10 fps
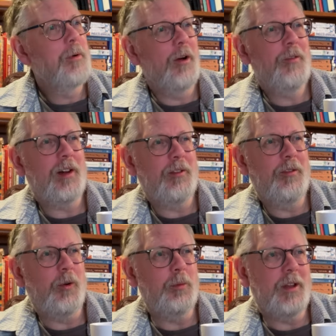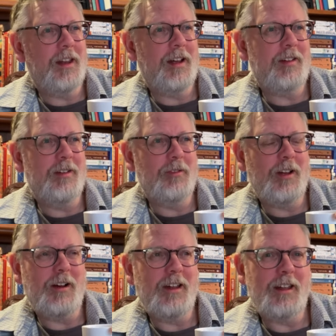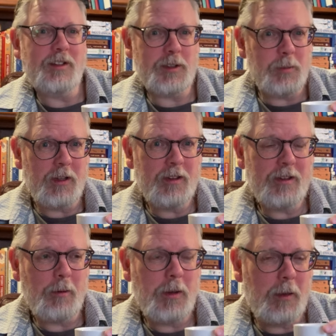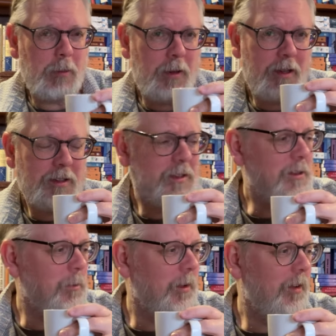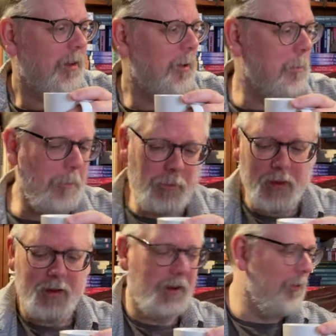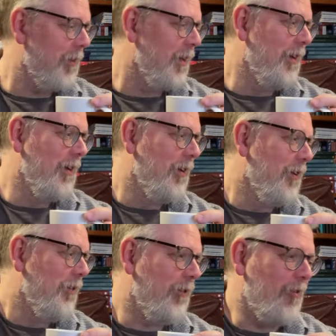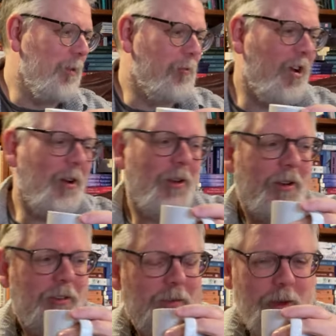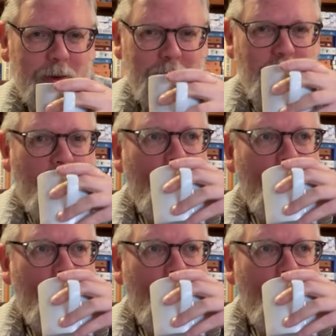perfectly formed collection of Guy N. Smith paperbacks, which I'm very proud of. Hold on.